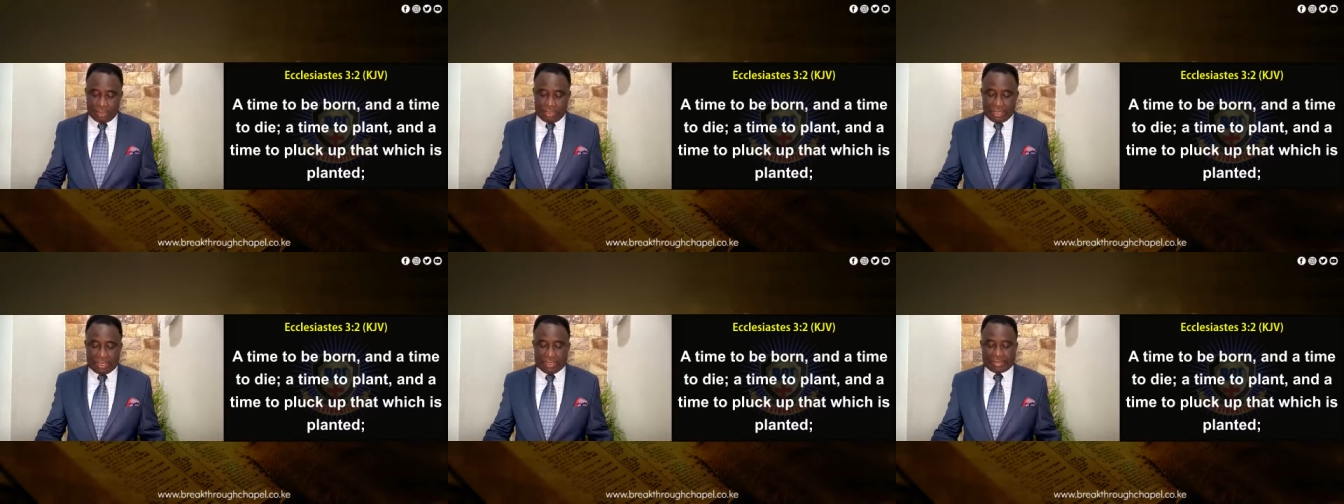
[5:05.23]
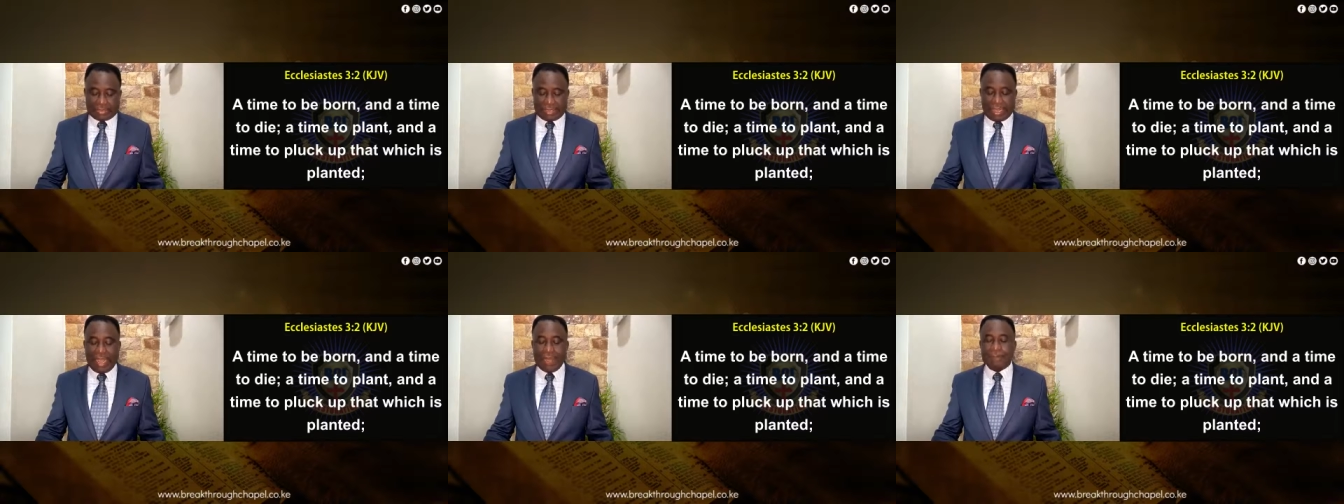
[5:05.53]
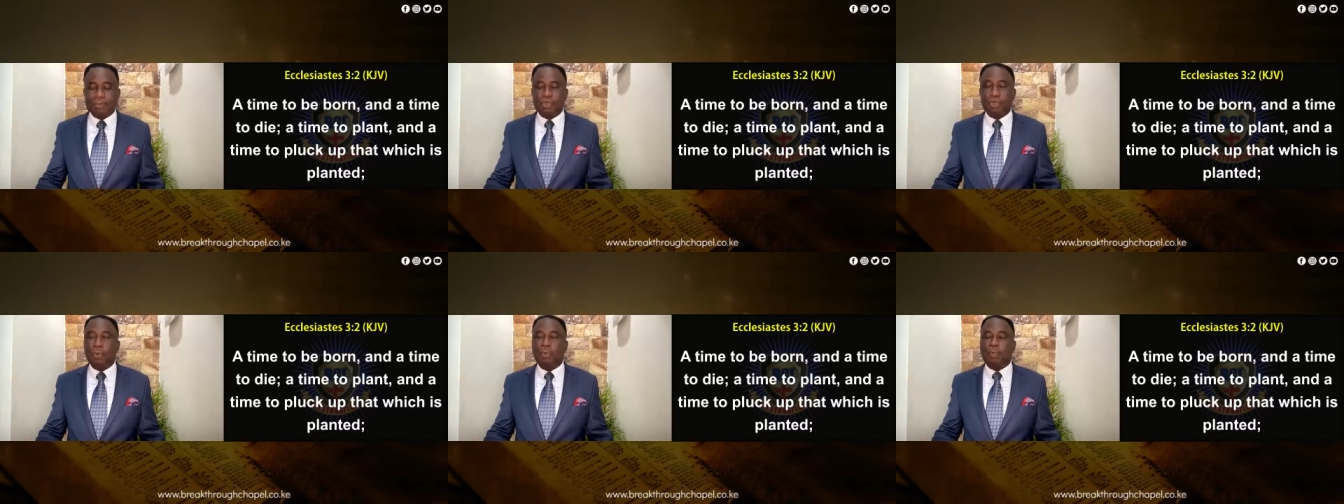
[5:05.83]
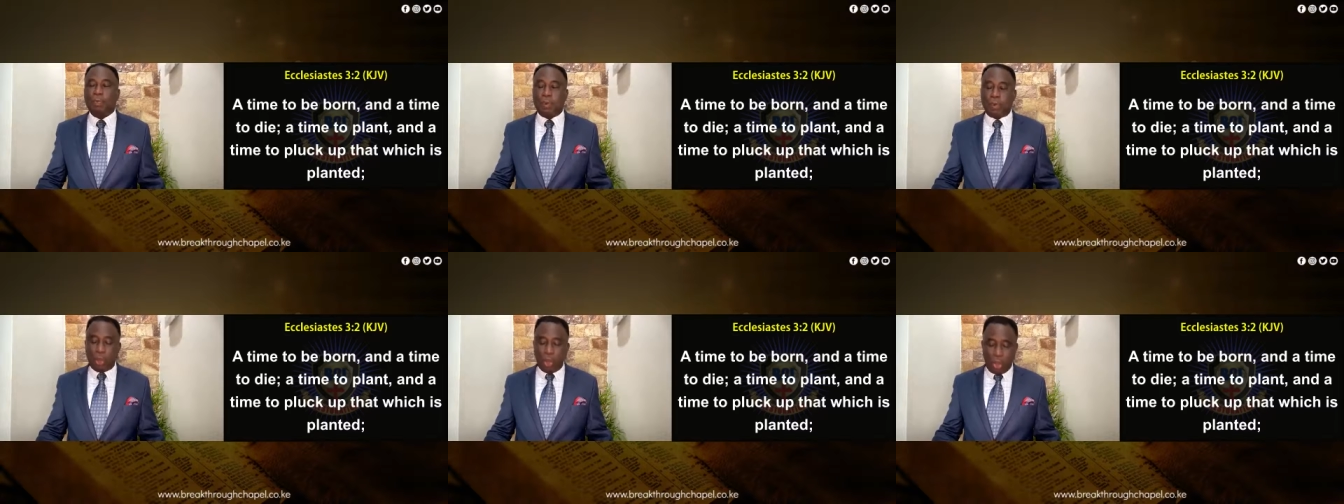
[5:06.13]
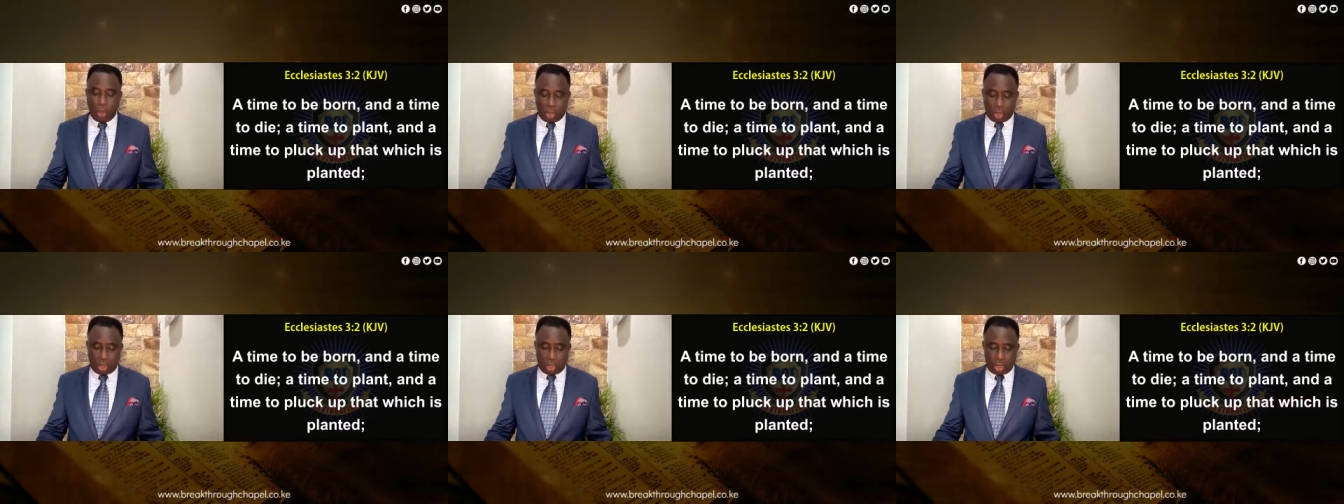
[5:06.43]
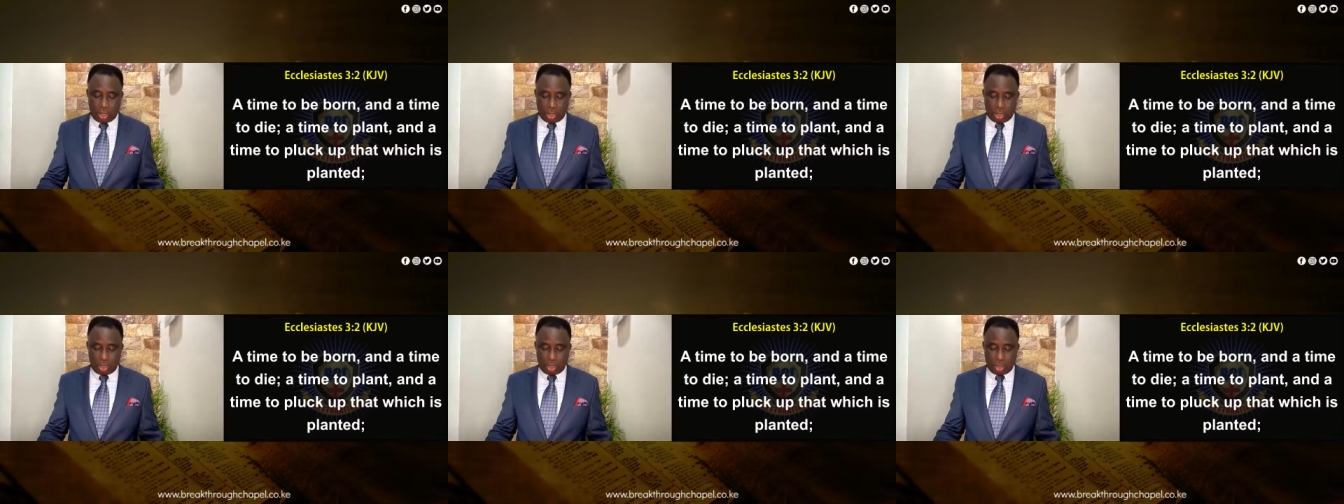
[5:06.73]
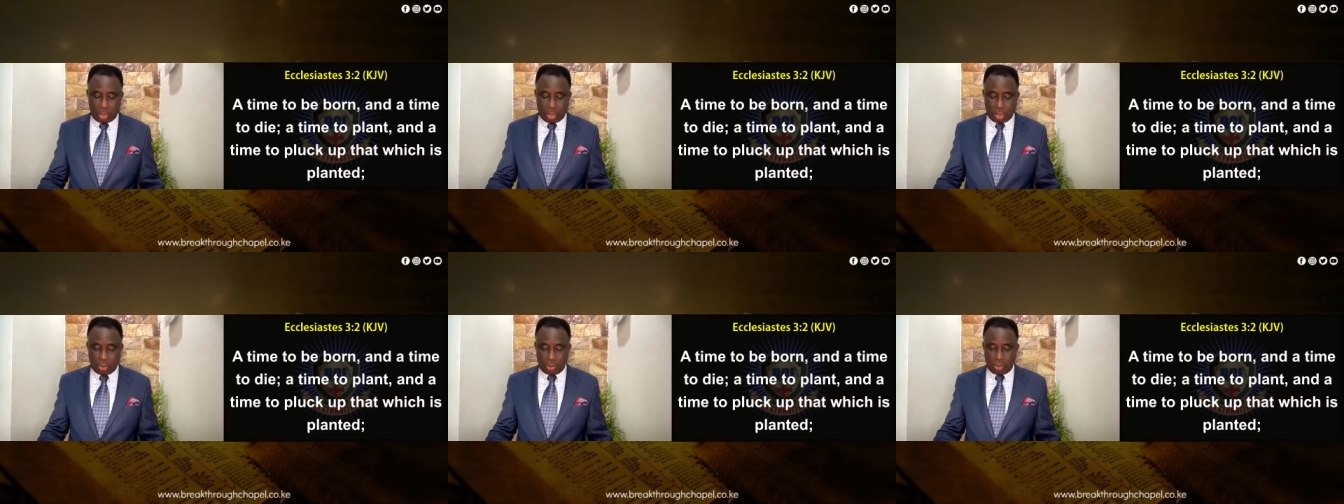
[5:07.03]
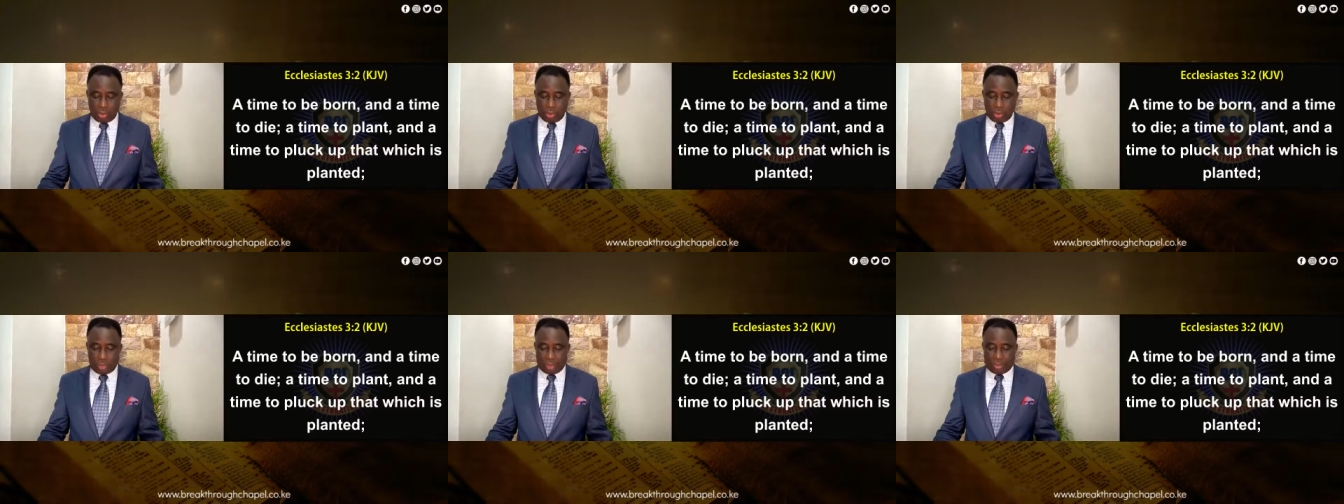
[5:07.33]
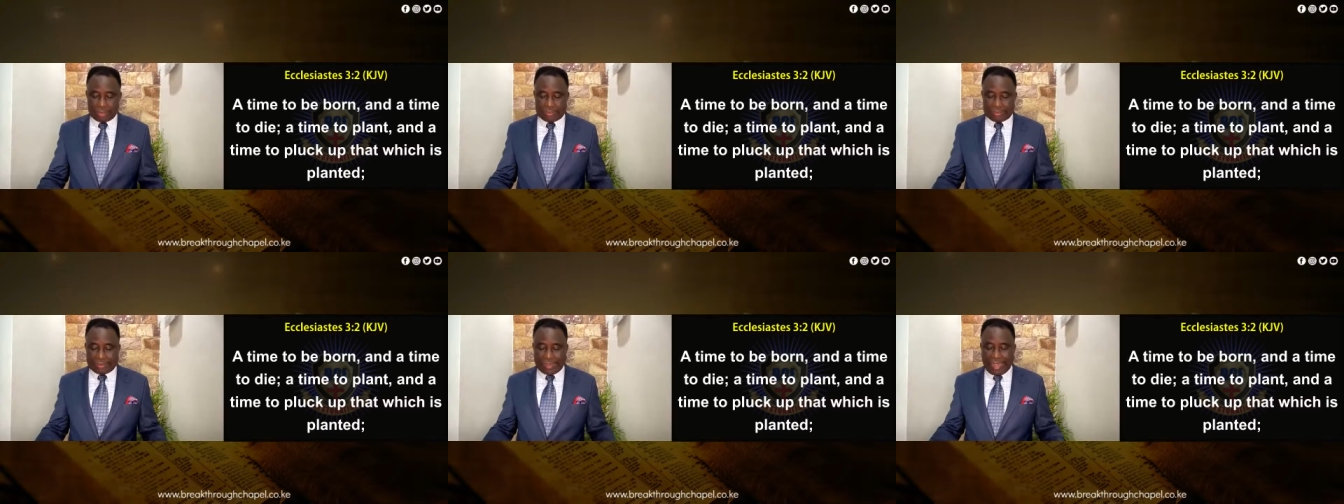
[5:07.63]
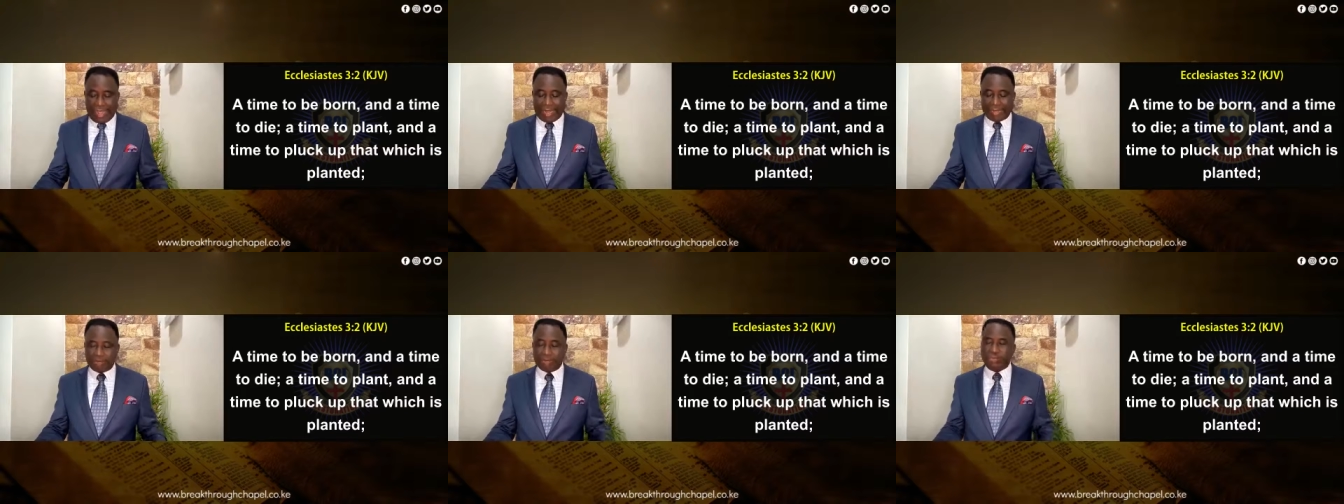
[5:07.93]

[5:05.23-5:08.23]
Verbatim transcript: a time to pluck that